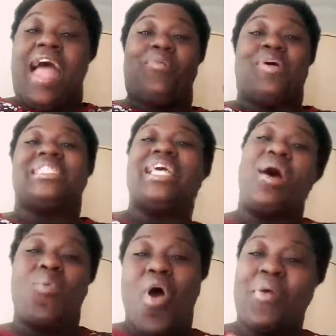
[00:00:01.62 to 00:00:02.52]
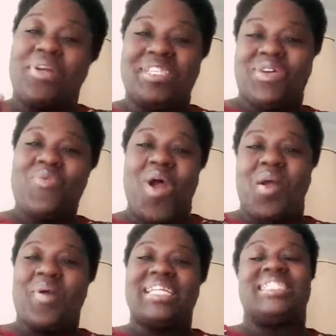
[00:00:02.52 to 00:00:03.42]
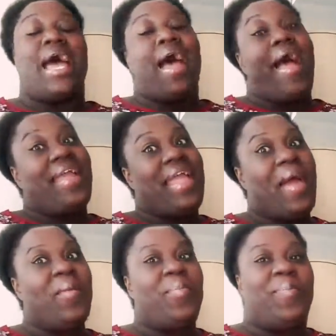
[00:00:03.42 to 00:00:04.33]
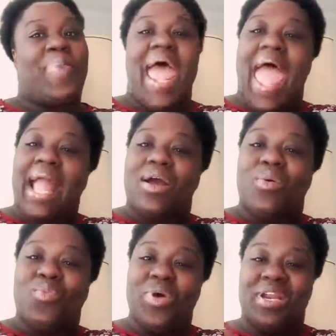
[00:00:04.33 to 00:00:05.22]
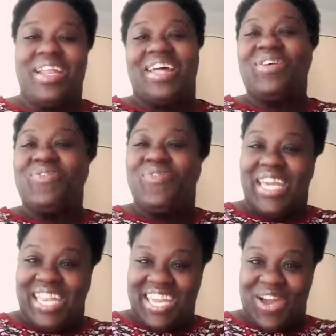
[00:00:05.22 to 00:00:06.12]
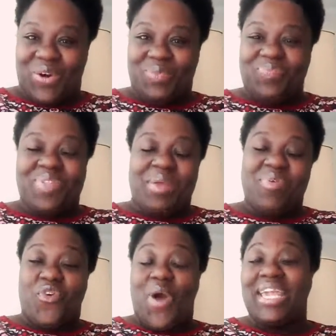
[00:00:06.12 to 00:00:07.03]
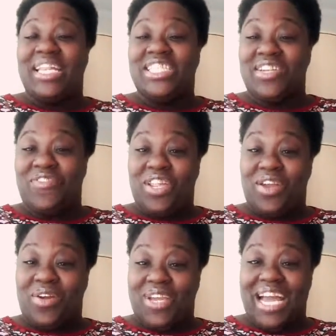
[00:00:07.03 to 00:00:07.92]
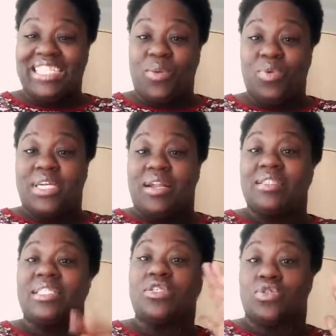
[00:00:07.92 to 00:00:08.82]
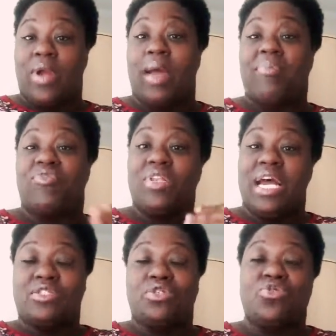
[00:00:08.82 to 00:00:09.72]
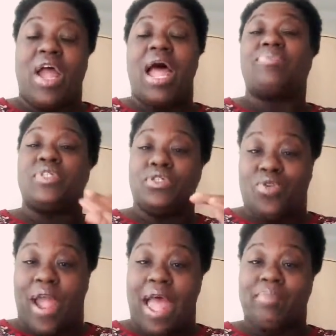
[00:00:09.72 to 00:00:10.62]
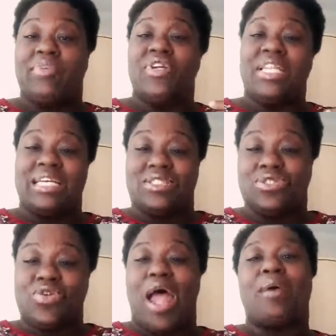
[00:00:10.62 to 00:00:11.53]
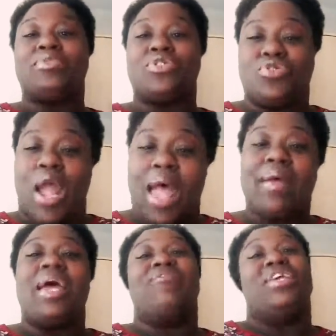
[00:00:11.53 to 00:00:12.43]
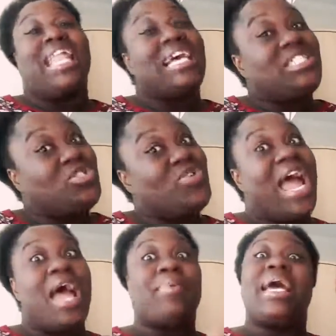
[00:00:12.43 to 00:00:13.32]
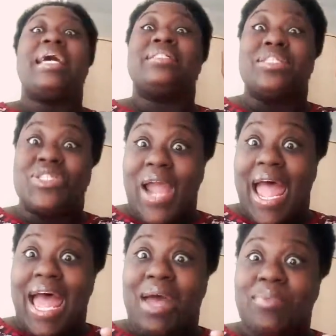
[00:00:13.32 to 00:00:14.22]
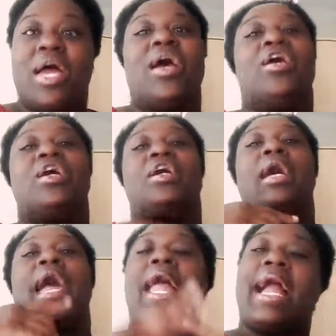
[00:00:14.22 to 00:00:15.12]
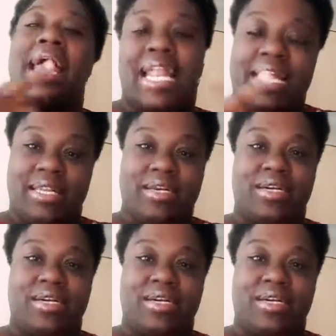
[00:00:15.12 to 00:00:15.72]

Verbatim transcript: What's up, warriors and warriorettes? I am back with another video. Before I get into the video, you guys, I want y'all to subscribe. If you're not subscribed, subscribe. If you're not subscribed, subscribe. If you're not subscribed, subscribe. Hey, I got an idea.